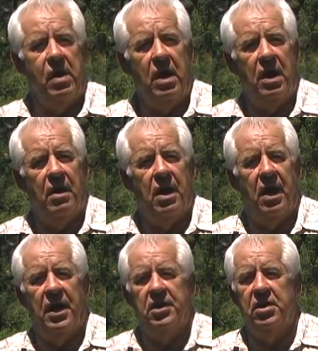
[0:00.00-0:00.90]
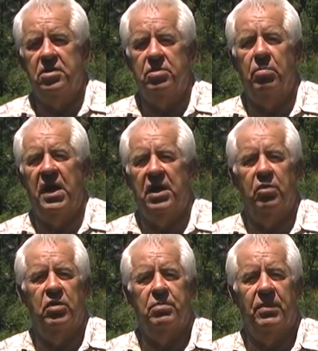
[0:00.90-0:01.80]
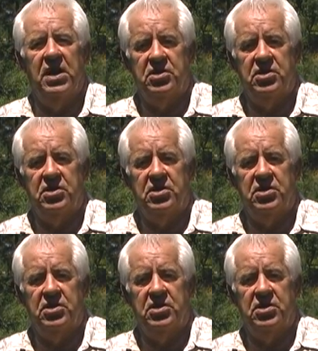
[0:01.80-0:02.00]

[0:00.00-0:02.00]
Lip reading: I did some mining with my